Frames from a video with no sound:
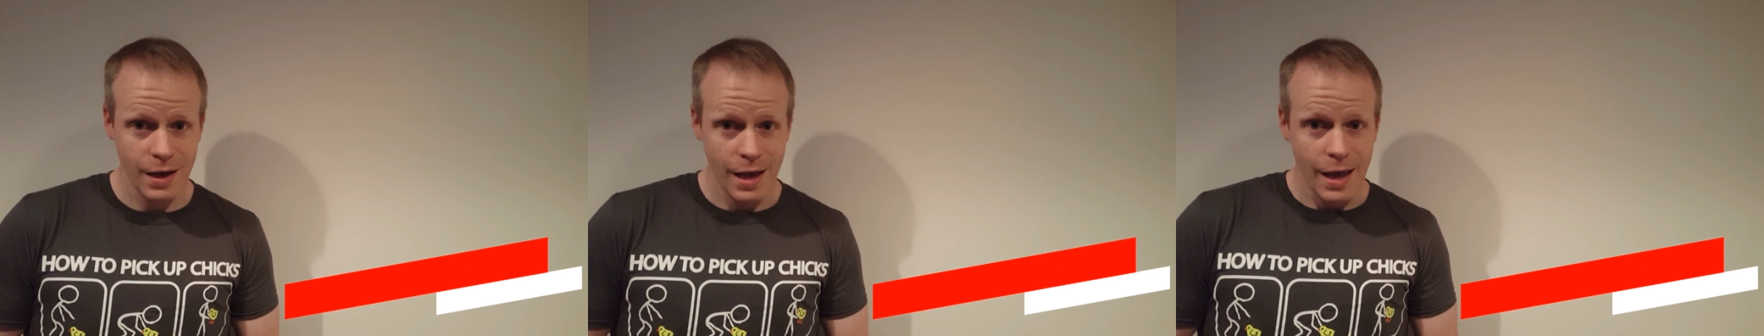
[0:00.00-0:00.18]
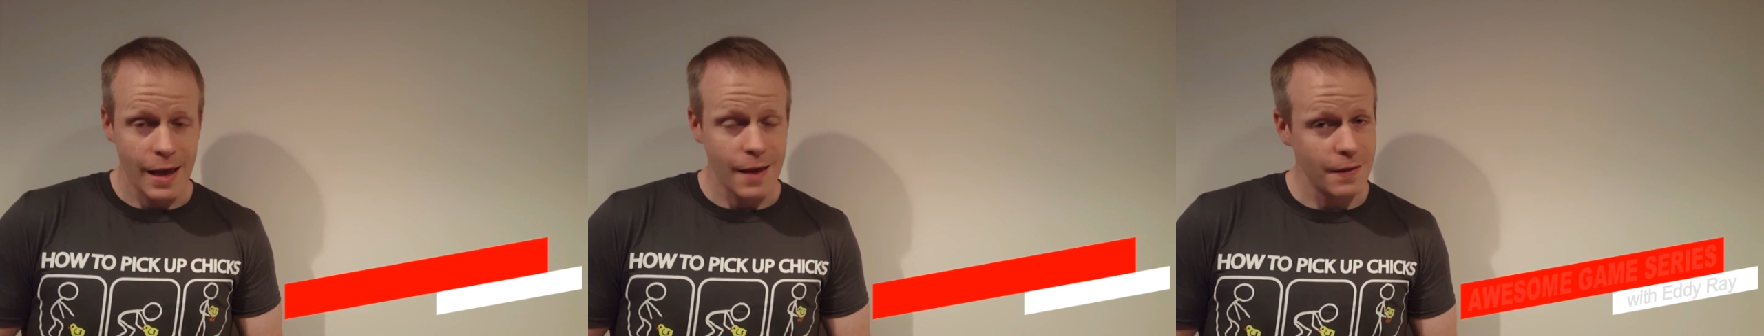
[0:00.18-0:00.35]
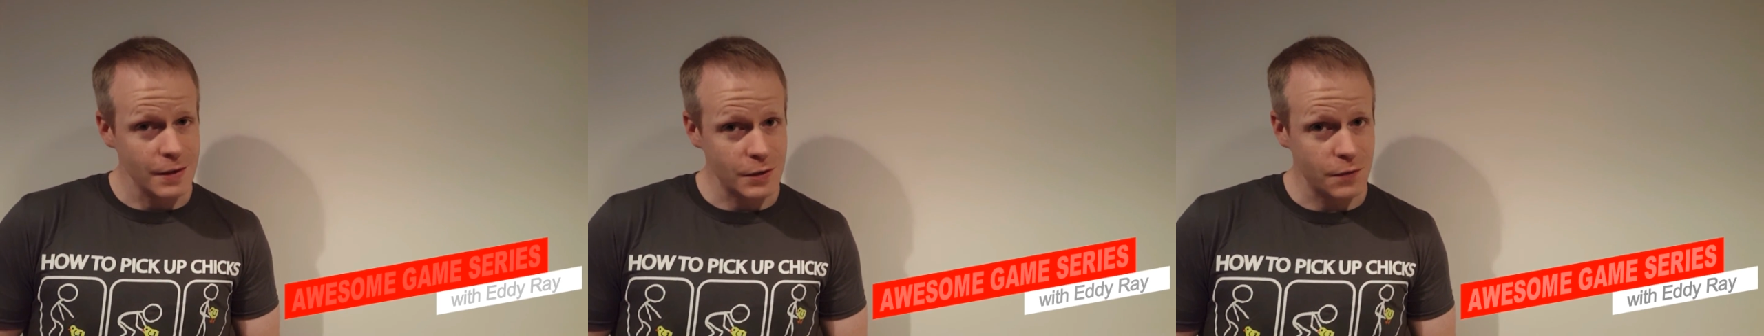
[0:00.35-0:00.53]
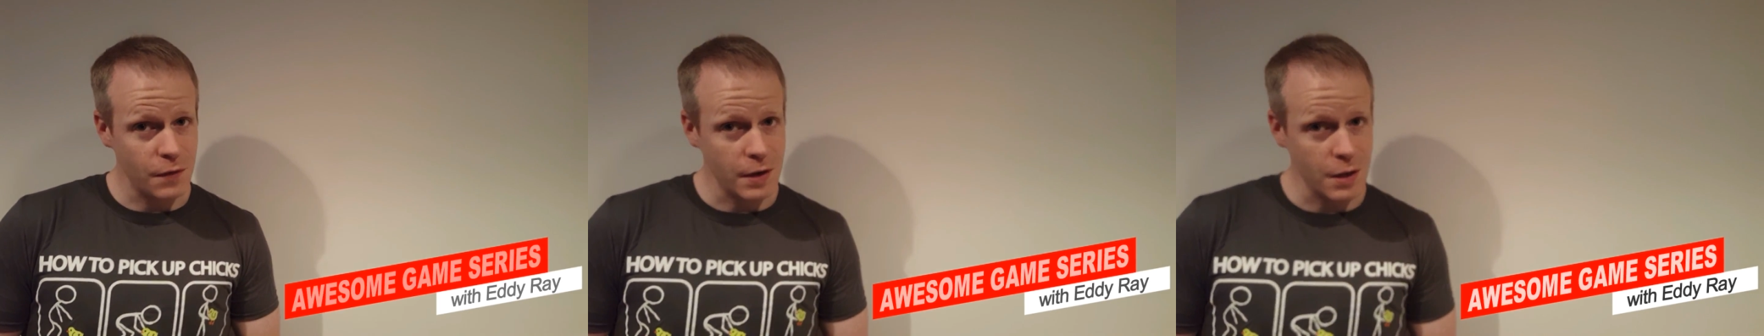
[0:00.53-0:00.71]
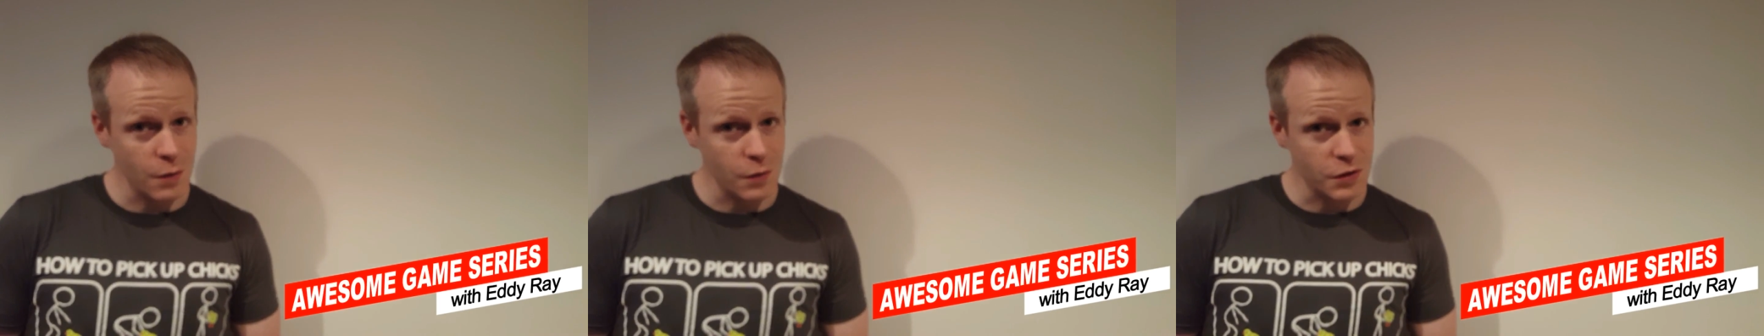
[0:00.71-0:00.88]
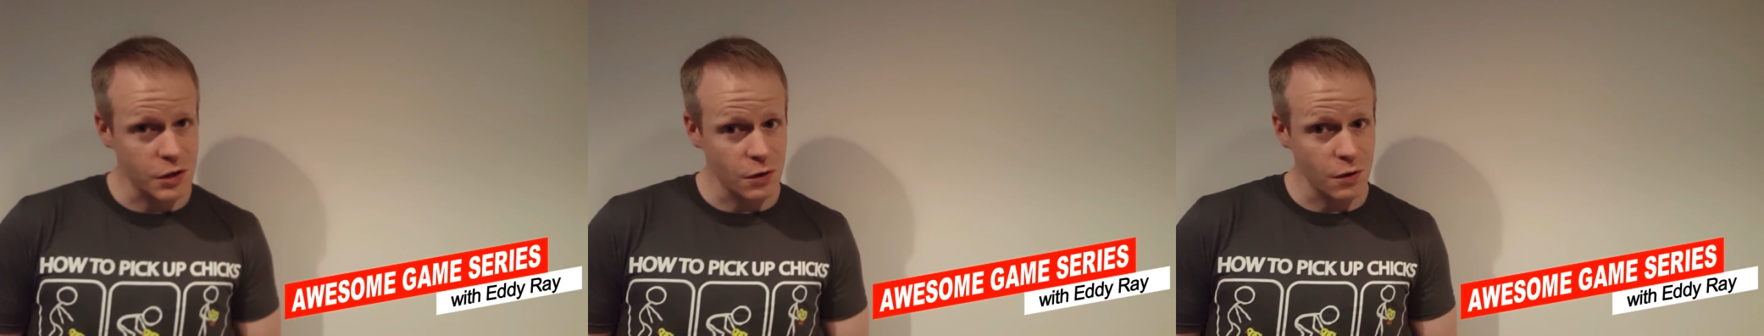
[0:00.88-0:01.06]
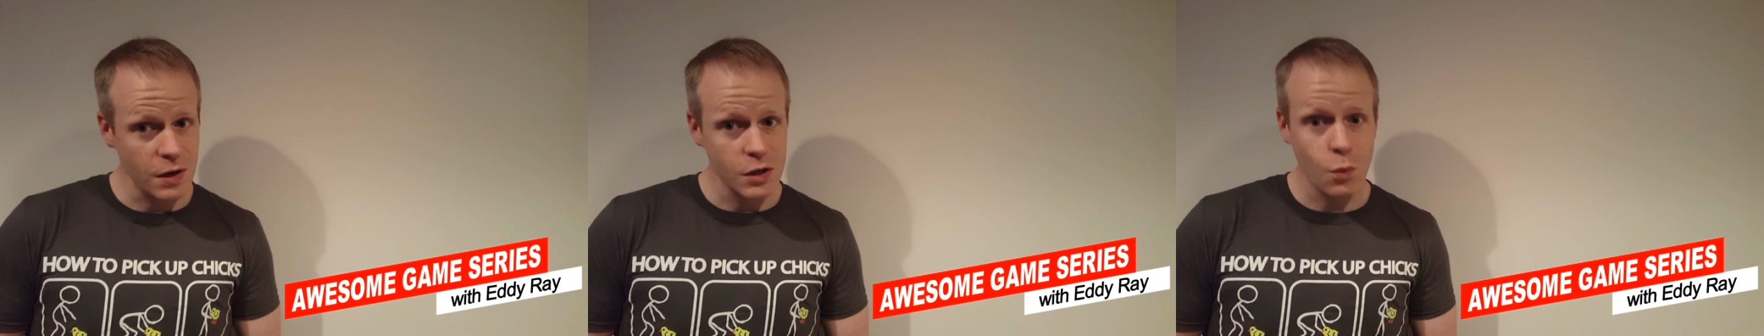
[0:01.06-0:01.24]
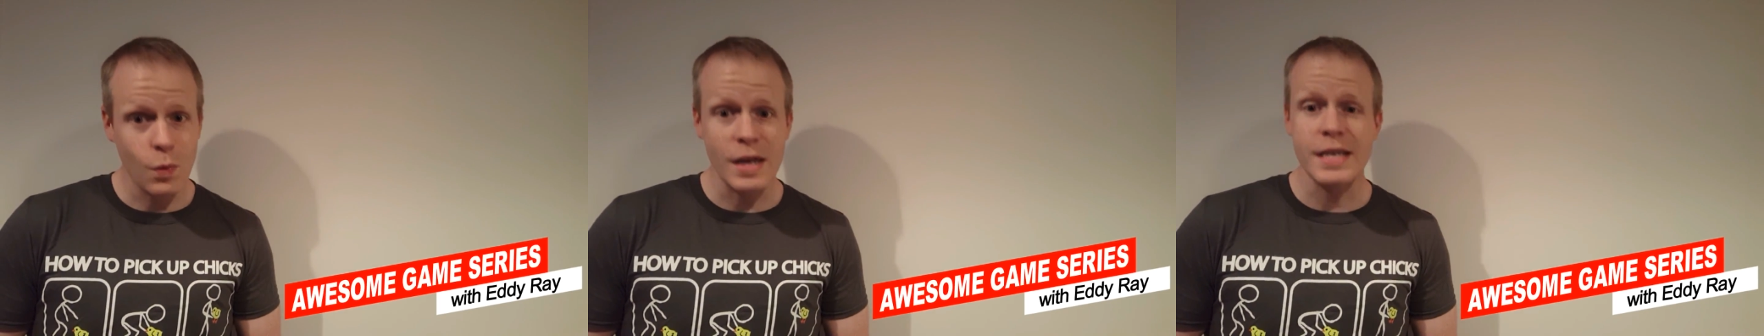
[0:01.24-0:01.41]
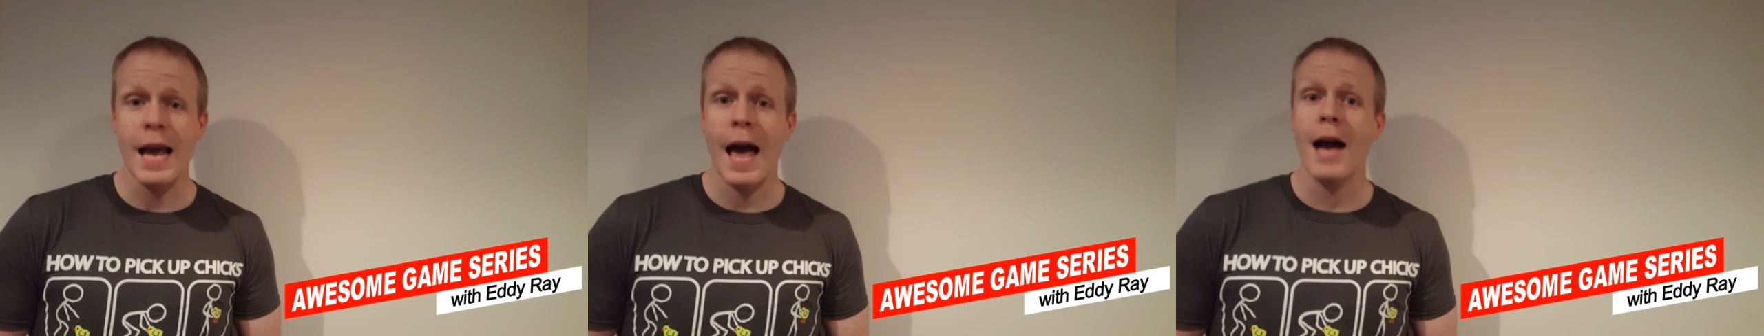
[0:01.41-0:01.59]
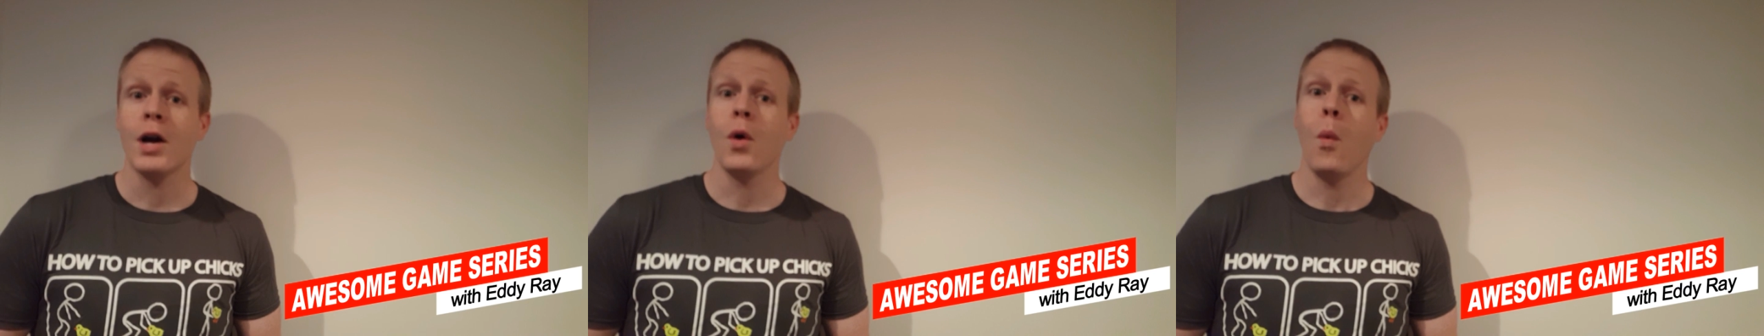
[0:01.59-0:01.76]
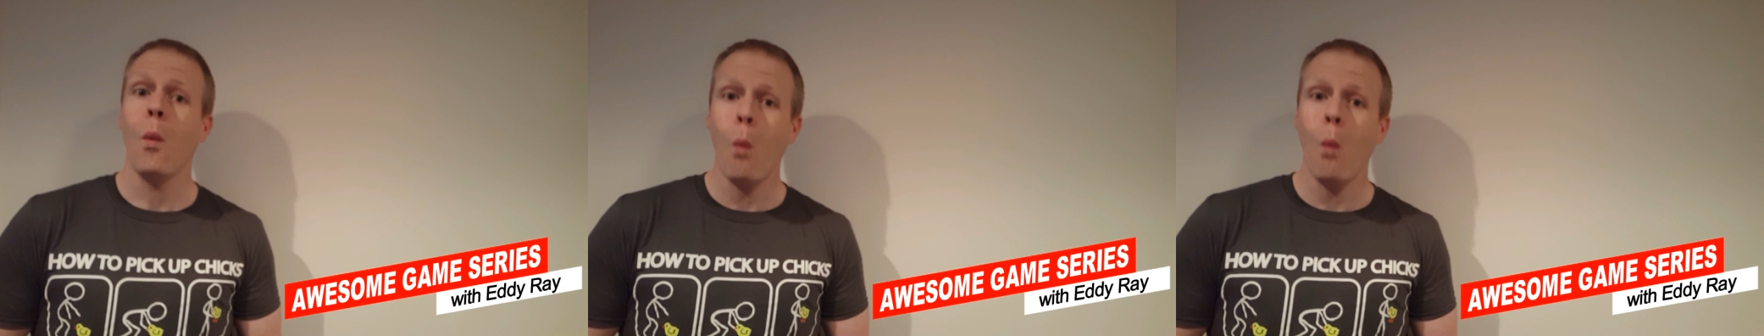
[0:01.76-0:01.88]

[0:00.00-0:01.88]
In this video series, we tackle